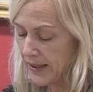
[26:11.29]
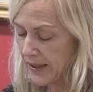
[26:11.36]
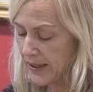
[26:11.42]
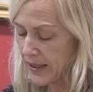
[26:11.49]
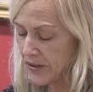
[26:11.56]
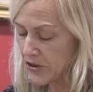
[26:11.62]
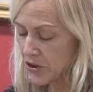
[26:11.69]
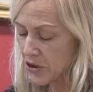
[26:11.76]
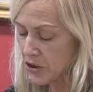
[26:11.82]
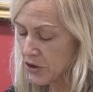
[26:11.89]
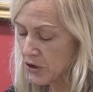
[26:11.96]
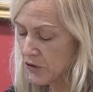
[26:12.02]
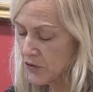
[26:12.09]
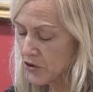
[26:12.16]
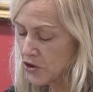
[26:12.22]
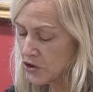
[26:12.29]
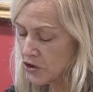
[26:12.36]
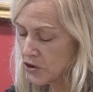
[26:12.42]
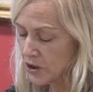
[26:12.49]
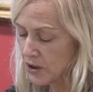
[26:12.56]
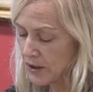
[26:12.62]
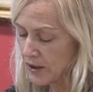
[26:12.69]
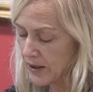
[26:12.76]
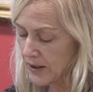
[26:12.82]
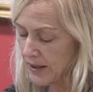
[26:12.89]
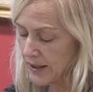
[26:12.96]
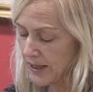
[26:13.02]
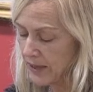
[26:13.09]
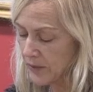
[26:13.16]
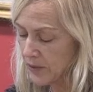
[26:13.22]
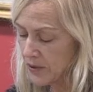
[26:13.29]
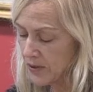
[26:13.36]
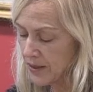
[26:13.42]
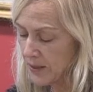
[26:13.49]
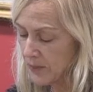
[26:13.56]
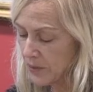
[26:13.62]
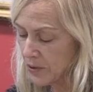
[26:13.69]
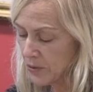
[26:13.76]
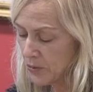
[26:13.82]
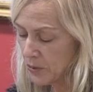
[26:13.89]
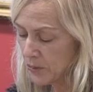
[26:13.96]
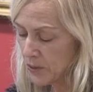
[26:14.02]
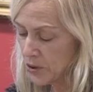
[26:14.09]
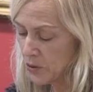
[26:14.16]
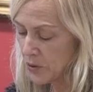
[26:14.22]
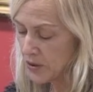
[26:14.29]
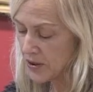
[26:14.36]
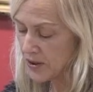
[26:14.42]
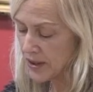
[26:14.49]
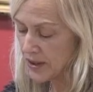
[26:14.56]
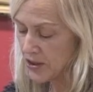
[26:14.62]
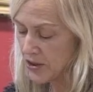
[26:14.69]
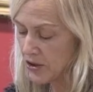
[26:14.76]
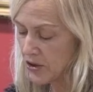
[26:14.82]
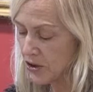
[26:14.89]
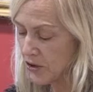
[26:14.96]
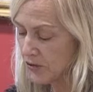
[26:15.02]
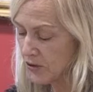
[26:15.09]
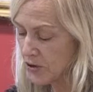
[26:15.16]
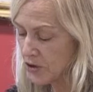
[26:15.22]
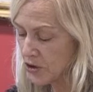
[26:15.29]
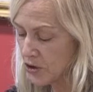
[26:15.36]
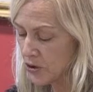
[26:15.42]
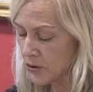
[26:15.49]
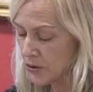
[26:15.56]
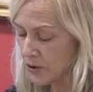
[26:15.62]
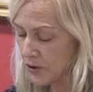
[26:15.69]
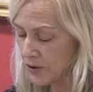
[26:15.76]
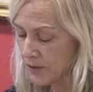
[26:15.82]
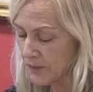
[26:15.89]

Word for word: It has a curved trunk and resembles a woman twisting to look over her shoulder.